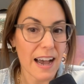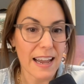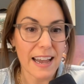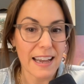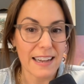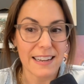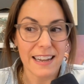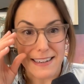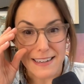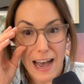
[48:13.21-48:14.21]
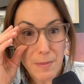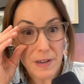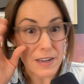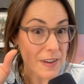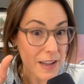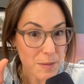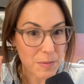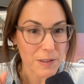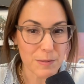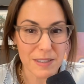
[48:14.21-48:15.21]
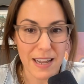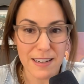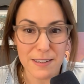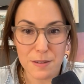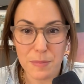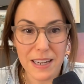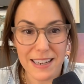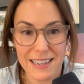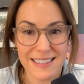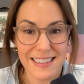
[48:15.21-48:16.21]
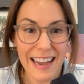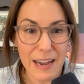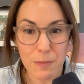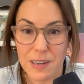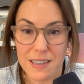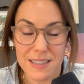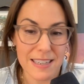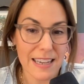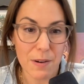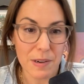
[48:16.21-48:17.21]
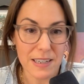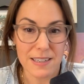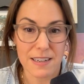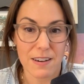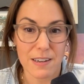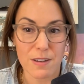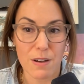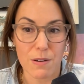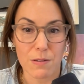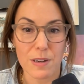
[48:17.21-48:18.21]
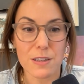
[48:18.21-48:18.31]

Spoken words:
I had not been available to attend some meetings that I wanted to see how he did on his own.